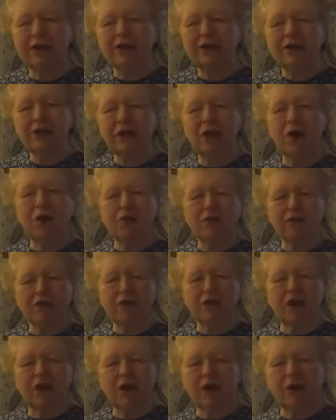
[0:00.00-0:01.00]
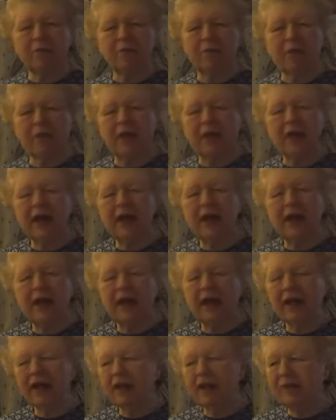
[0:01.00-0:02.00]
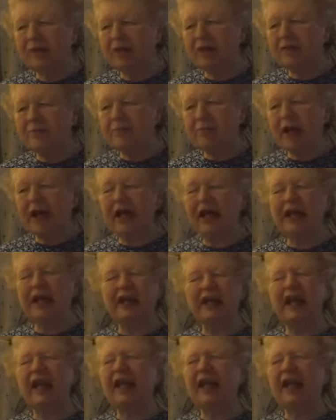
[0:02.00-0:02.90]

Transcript: to overcome this pain.